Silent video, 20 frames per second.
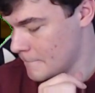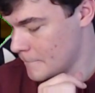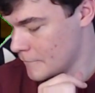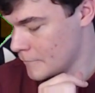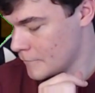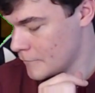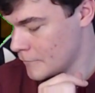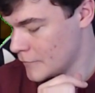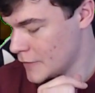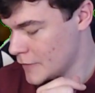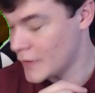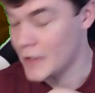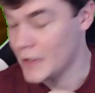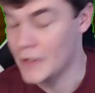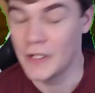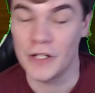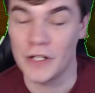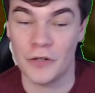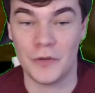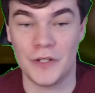the thing
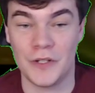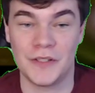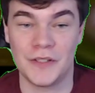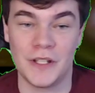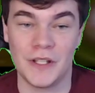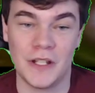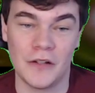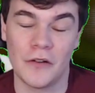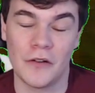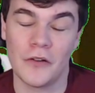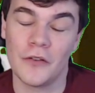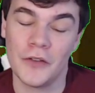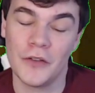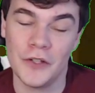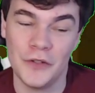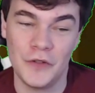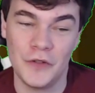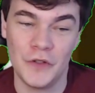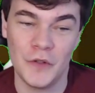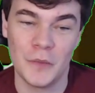they always say, all the
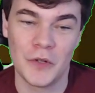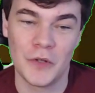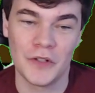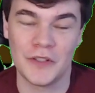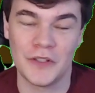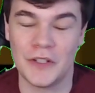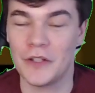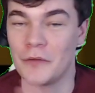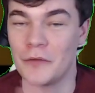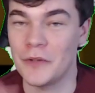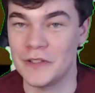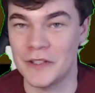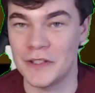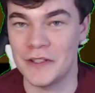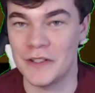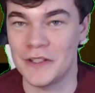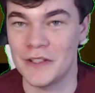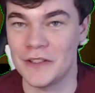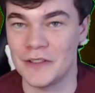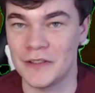YouTubers, they always say
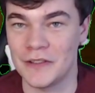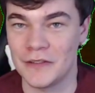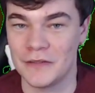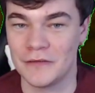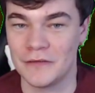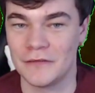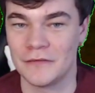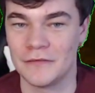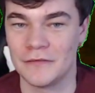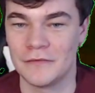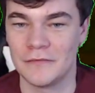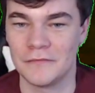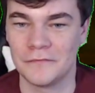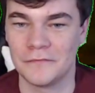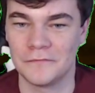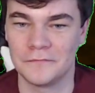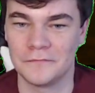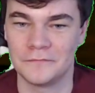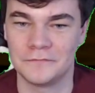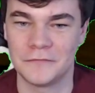this.
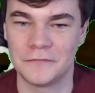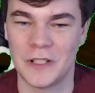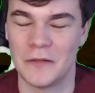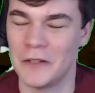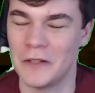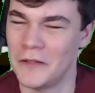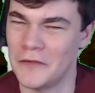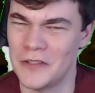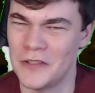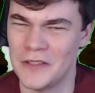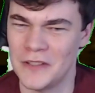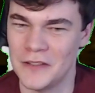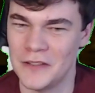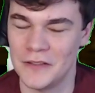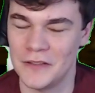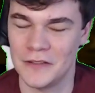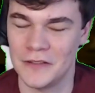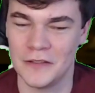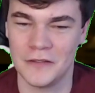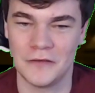Have I ever said this?
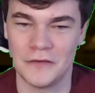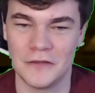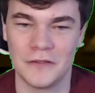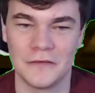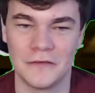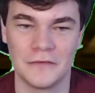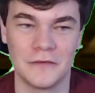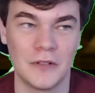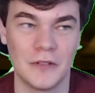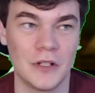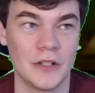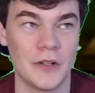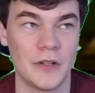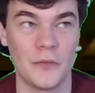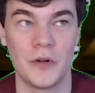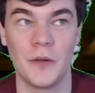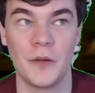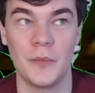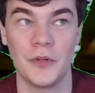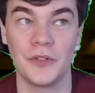I don't know. They want
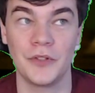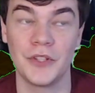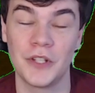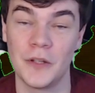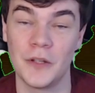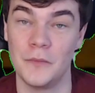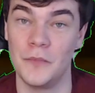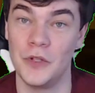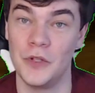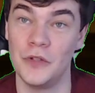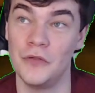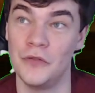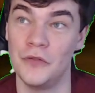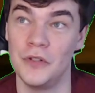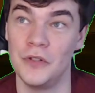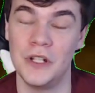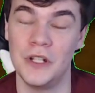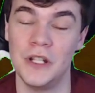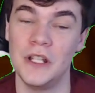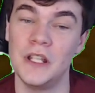to build a
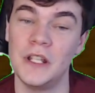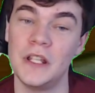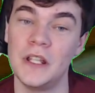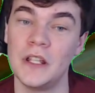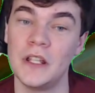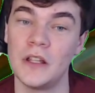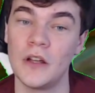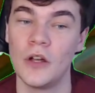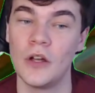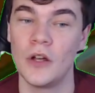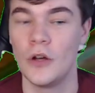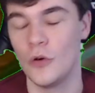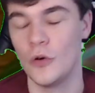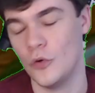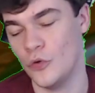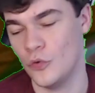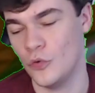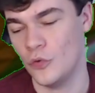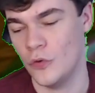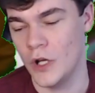community.
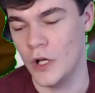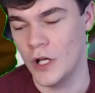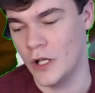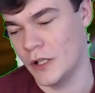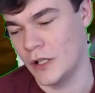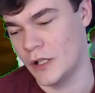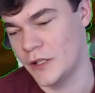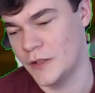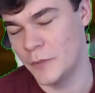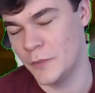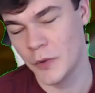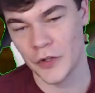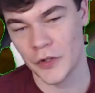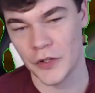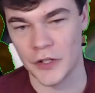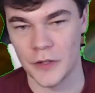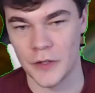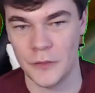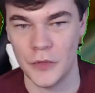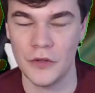Ooh, let's build a
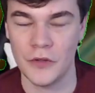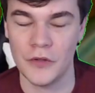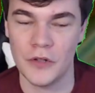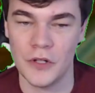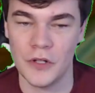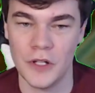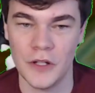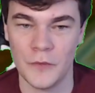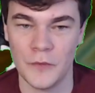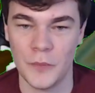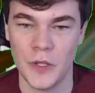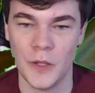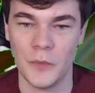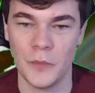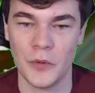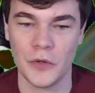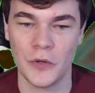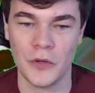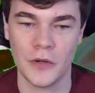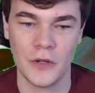community of
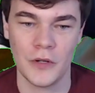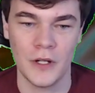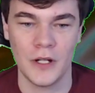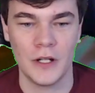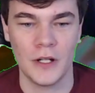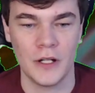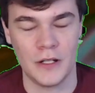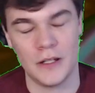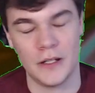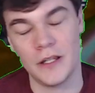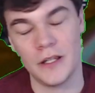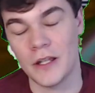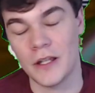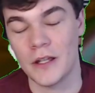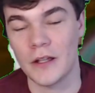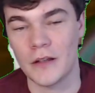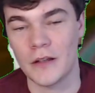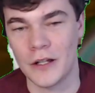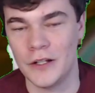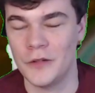people.
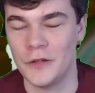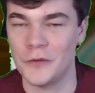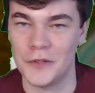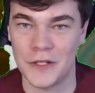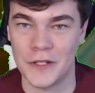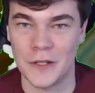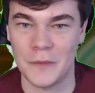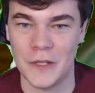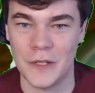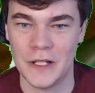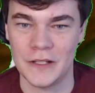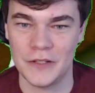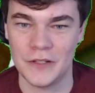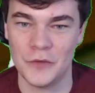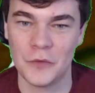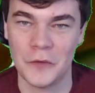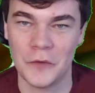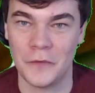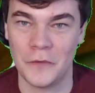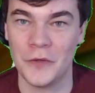Yeah, I know what that means. You
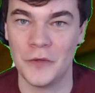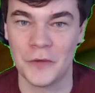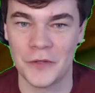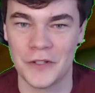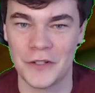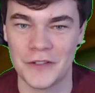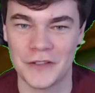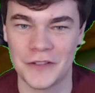want viewers.